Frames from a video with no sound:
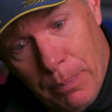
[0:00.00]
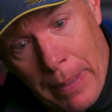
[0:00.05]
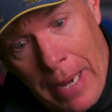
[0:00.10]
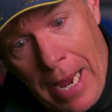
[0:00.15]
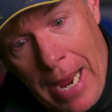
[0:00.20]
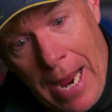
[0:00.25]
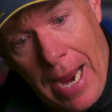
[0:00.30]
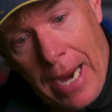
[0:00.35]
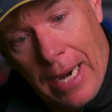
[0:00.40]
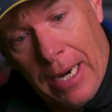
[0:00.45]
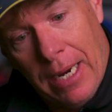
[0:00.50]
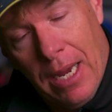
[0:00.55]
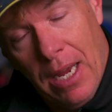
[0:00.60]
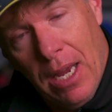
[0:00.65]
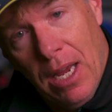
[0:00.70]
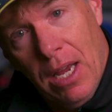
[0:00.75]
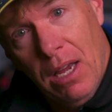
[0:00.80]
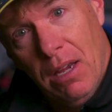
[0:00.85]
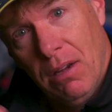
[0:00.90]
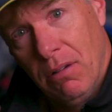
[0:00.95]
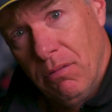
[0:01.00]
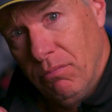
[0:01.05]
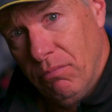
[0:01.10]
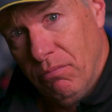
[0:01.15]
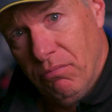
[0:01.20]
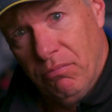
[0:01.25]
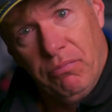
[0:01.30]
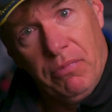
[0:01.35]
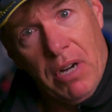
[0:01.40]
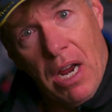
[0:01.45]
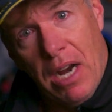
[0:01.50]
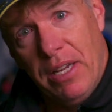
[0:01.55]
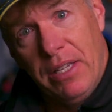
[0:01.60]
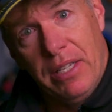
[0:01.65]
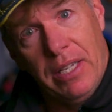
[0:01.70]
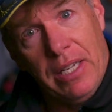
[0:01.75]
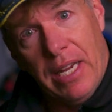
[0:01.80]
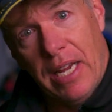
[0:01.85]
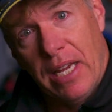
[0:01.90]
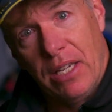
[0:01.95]
pack, got
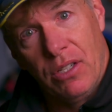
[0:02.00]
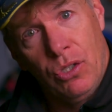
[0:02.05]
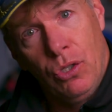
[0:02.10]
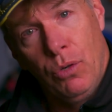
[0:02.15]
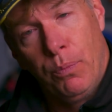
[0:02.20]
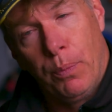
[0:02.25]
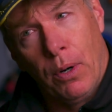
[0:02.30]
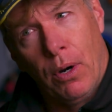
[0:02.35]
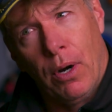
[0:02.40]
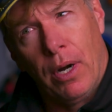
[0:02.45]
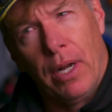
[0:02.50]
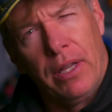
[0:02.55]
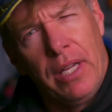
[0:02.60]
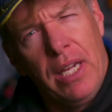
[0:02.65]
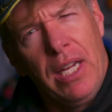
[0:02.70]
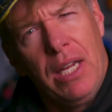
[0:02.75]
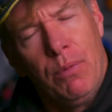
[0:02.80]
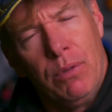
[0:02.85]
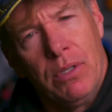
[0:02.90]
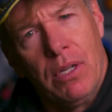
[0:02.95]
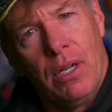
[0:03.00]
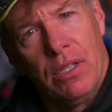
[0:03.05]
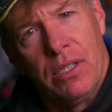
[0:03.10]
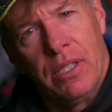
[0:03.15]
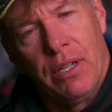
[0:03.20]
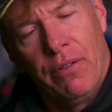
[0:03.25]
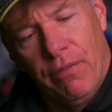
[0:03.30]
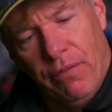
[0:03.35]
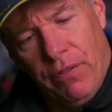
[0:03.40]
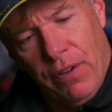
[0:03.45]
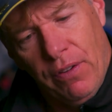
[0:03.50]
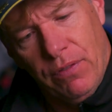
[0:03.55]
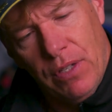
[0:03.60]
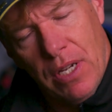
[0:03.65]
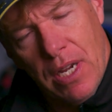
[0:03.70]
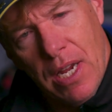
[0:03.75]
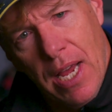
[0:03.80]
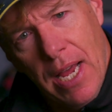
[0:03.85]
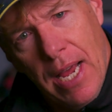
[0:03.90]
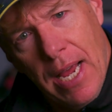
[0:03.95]
into the gas super hard. I think he was on a
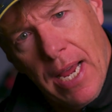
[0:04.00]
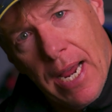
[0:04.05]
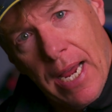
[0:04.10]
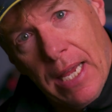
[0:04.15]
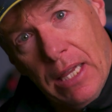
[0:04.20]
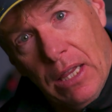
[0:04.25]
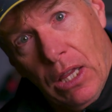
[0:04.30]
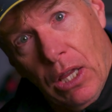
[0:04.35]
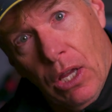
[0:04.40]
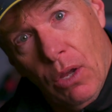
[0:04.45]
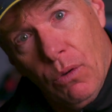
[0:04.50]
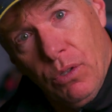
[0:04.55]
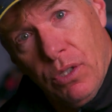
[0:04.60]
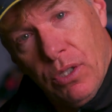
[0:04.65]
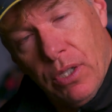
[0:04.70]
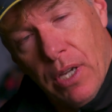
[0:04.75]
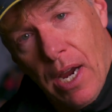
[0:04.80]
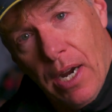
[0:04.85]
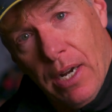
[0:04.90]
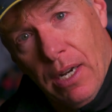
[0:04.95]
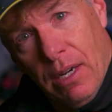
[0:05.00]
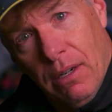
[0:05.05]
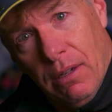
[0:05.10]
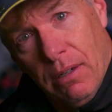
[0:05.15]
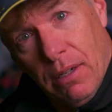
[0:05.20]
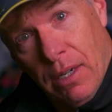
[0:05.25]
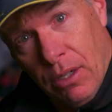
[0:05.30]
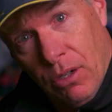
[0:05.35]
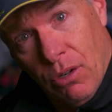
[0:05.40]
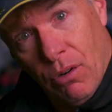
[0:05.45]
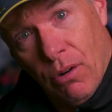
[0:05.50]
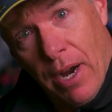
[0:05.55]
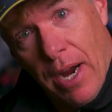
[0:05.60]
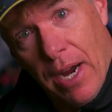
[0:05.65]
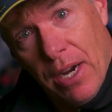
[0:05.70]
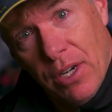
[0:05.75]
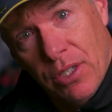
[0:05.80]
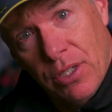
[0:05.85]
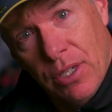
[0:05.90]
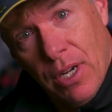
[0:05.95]
750 and low-sided and
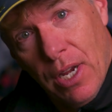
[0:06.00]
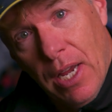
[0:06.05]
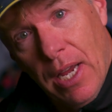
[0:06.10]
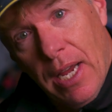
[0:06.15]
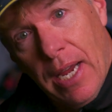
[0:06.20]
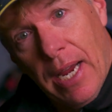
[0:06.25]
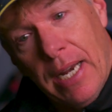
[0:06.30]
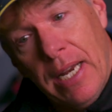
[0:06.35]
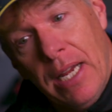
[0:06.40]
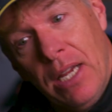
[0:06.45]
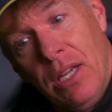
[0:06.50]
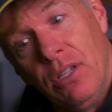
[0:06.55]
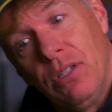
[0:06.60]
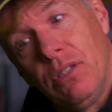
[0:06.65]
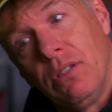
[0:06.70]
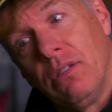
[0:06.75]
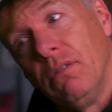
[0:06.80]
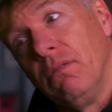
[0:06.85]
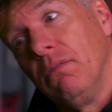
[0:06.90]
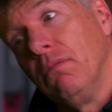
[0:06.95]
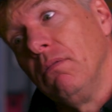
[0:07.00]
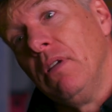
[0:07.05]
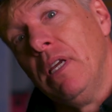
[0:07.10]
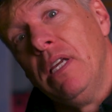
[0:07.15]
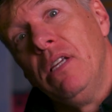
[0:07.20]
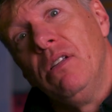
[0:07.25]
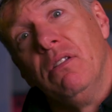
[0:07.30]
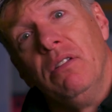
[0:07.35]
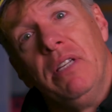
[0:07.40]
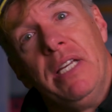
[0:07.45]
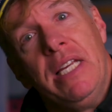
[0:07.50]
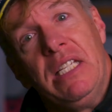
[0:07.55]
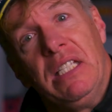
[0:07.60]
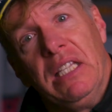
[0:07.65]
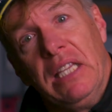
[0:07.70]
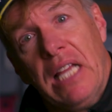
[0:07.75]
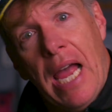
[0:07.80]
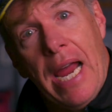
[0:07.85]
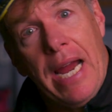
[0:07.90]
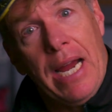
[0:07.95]
crashed. And
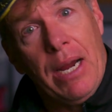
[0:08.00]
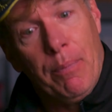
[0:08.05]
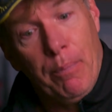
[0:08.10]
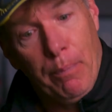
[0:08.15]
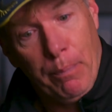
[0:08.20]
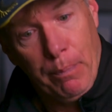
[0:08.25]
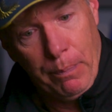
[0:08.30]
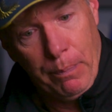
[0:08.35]
he's lying